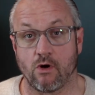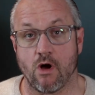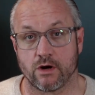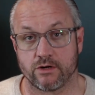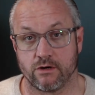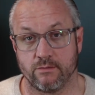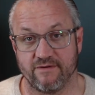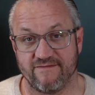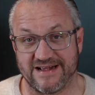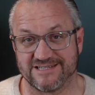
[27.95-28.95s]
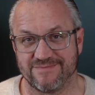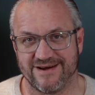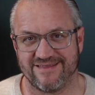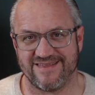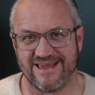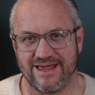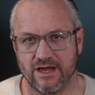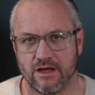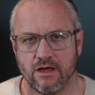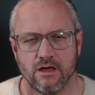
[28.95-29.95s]
long term investment
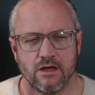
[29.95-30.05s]
thinking,